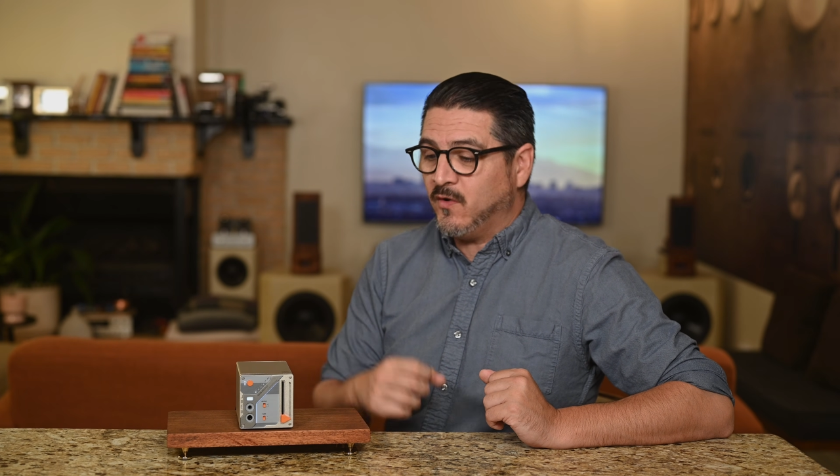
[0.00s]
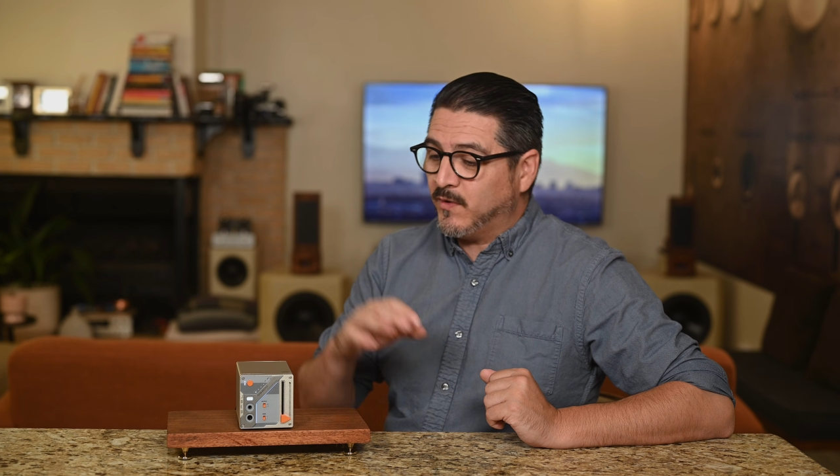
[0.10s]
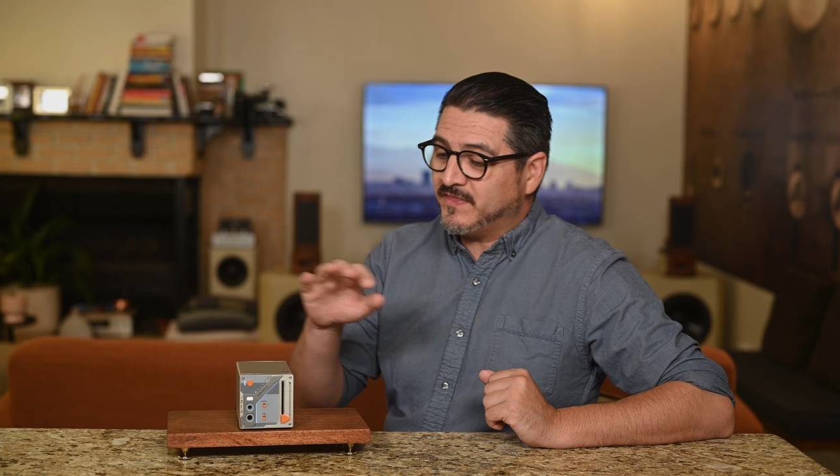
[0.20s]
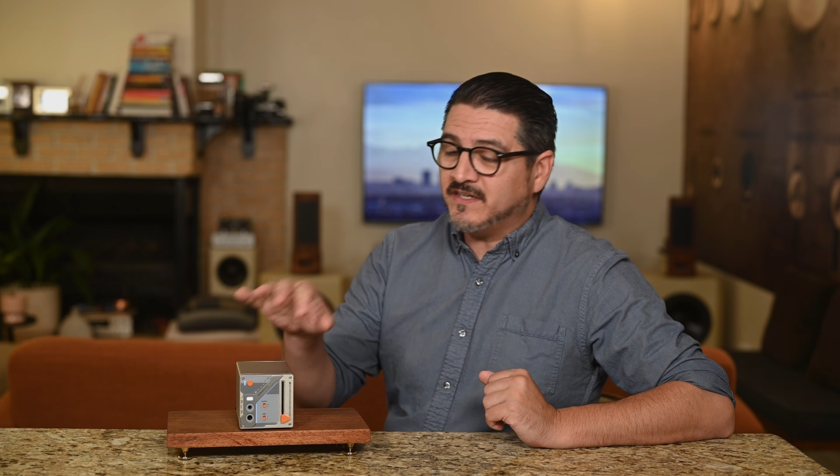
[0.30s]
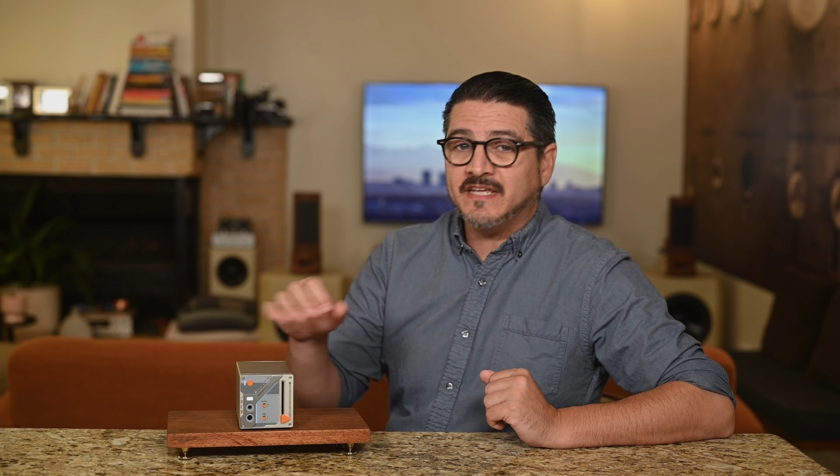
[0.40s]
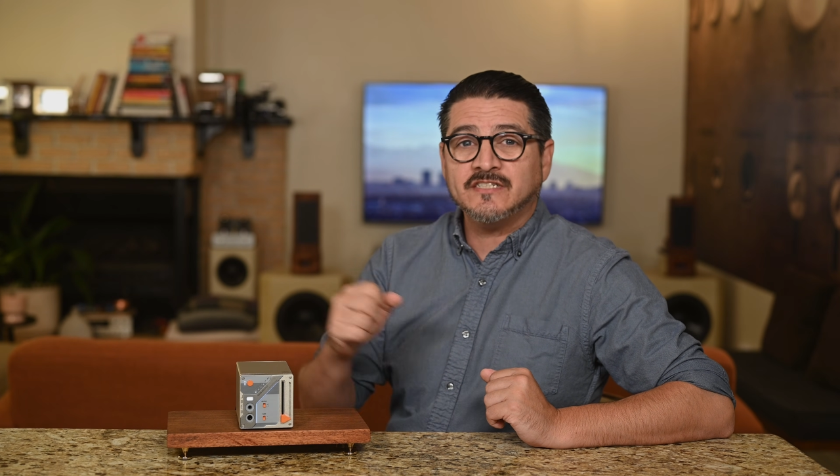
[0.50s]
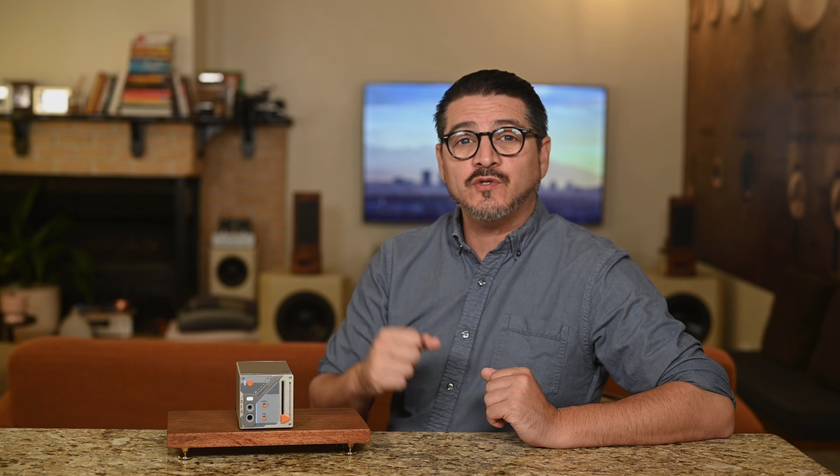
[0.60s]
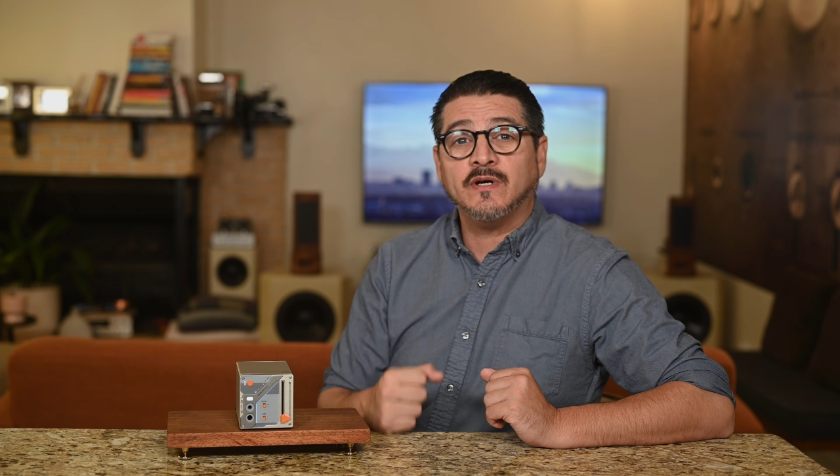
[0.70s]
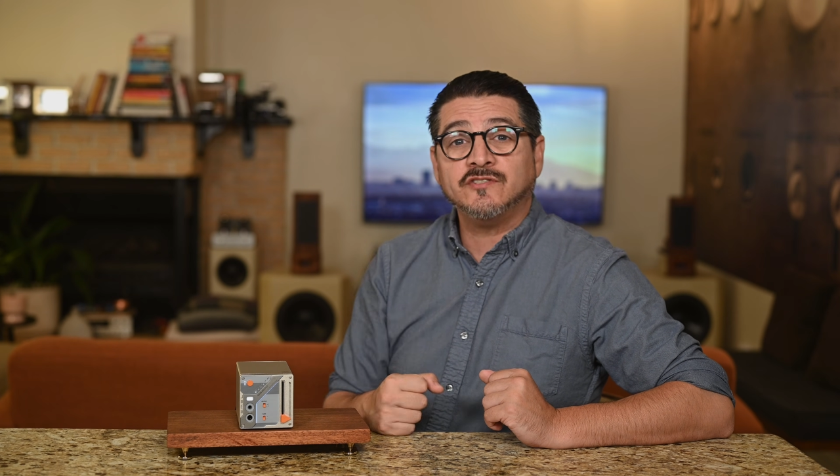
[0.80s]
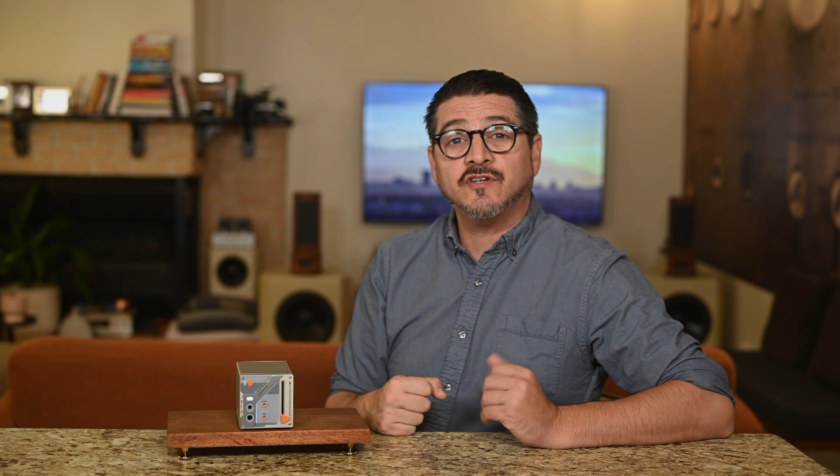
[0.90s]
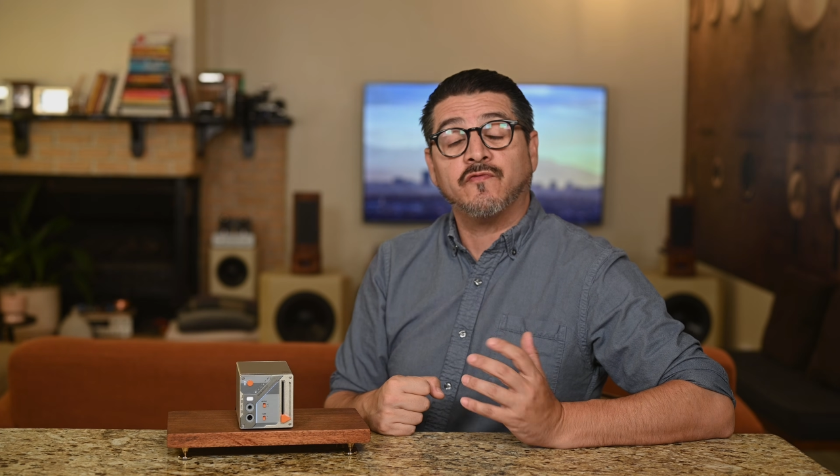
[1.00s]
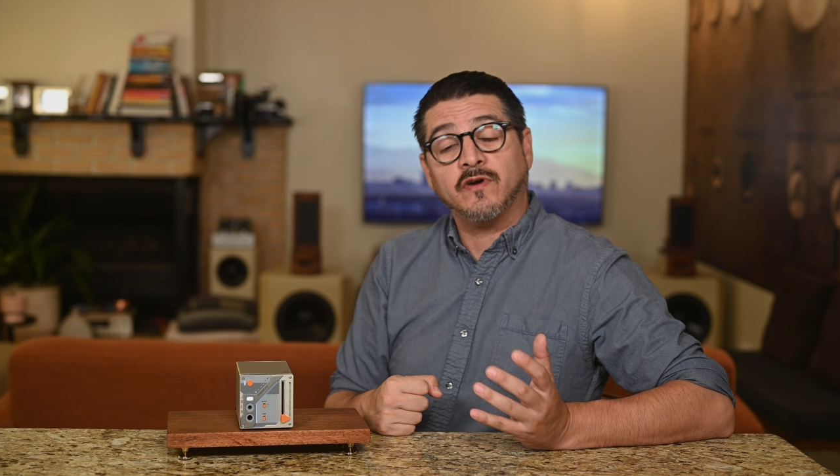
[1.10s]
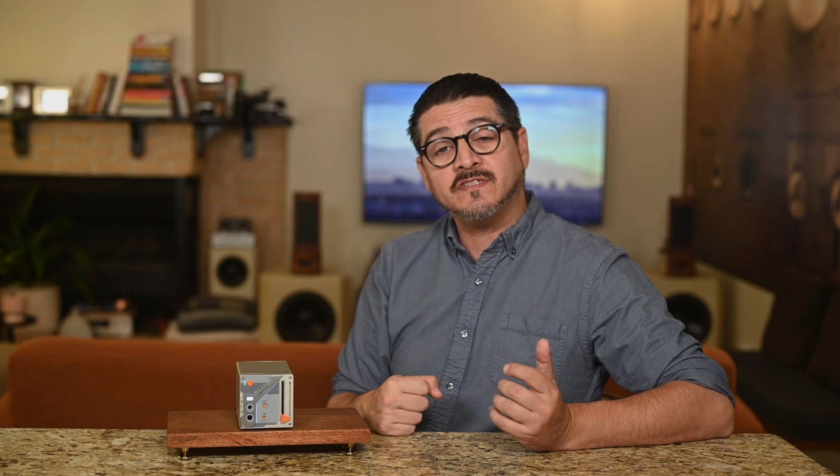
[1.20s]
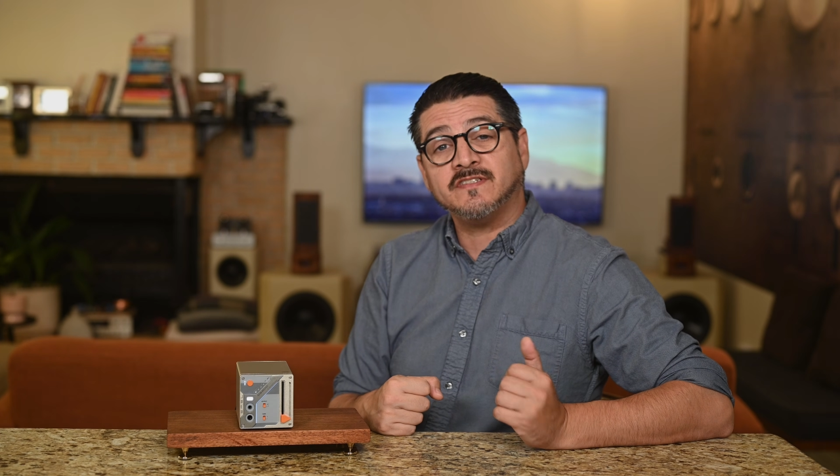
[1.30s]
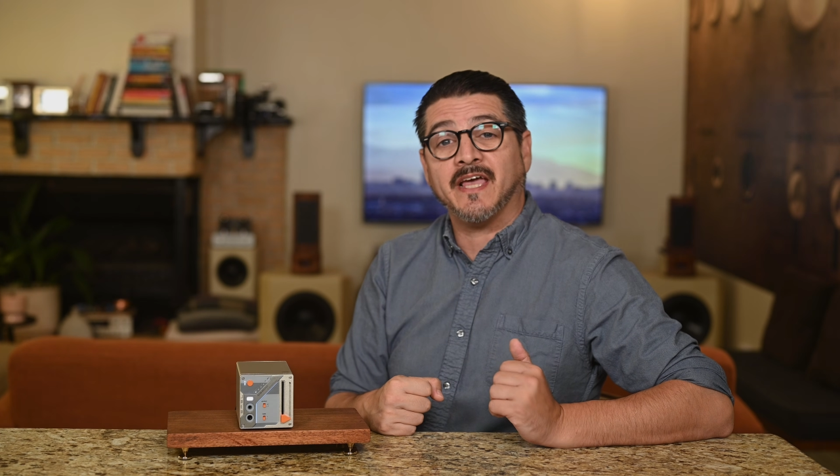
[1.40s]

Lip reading: with the DS200 versus the